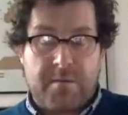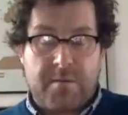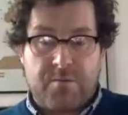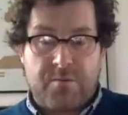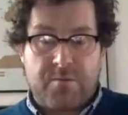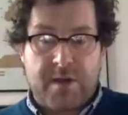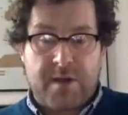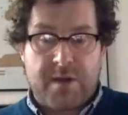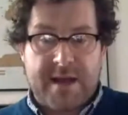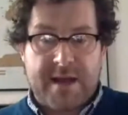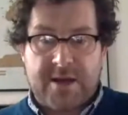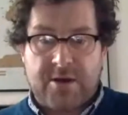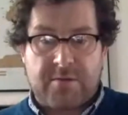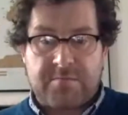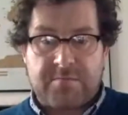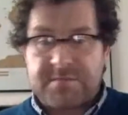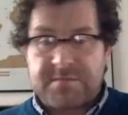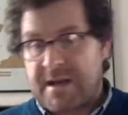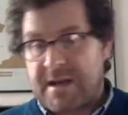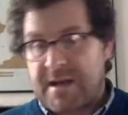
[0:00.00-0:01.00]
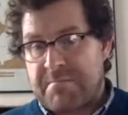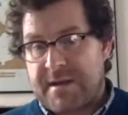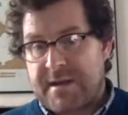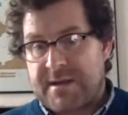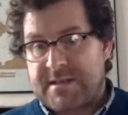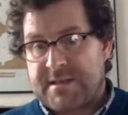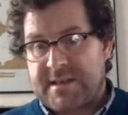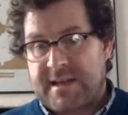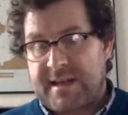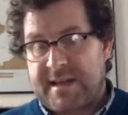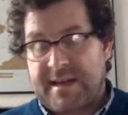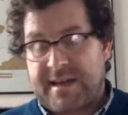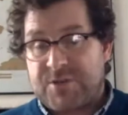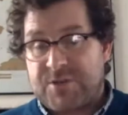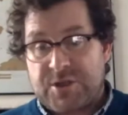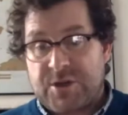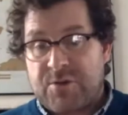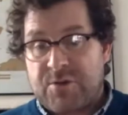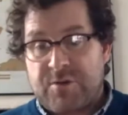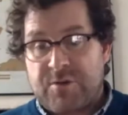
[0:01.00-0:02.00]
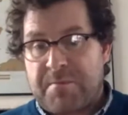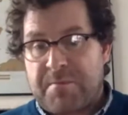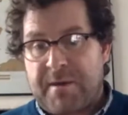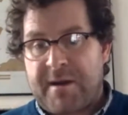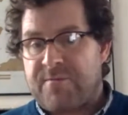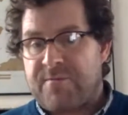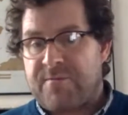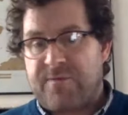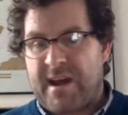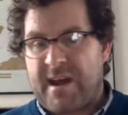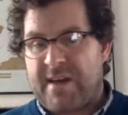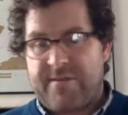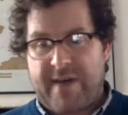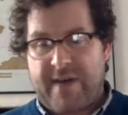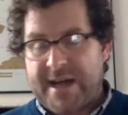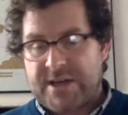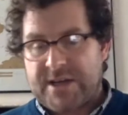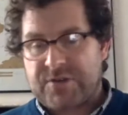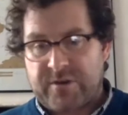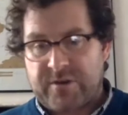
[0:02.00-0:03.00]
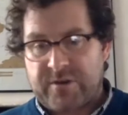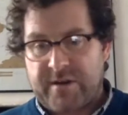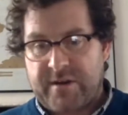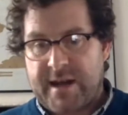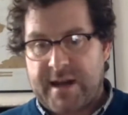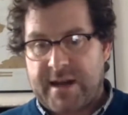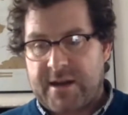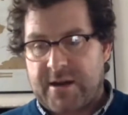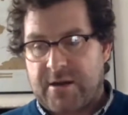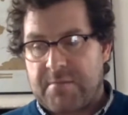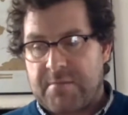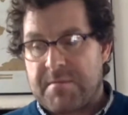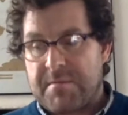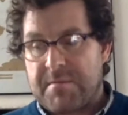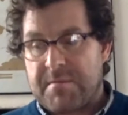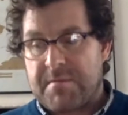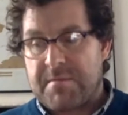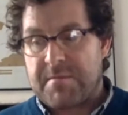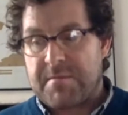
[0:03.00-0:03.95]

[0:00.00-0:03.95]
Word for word: really comes in because it gives you the benefit of extra income and it